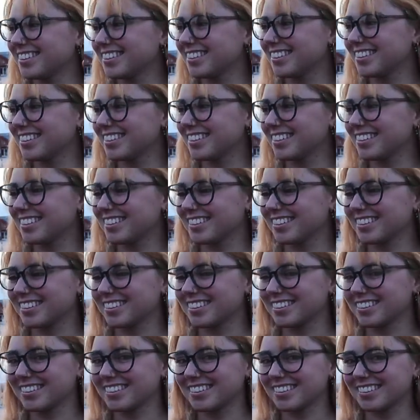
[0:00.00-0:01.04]

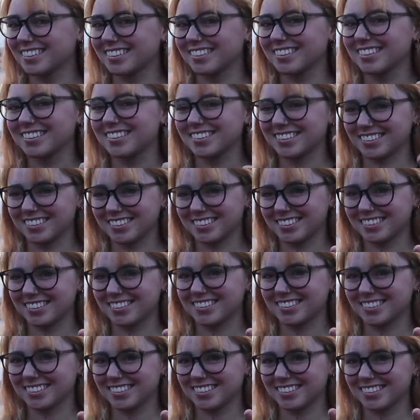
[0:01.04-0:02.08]

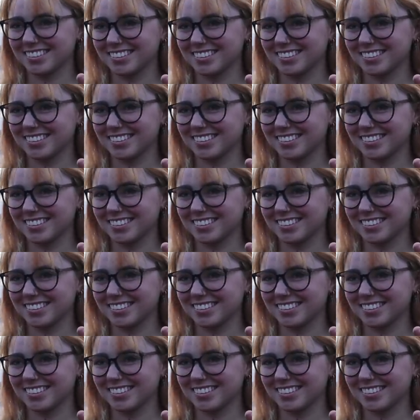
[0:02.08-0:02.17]
(not speaking)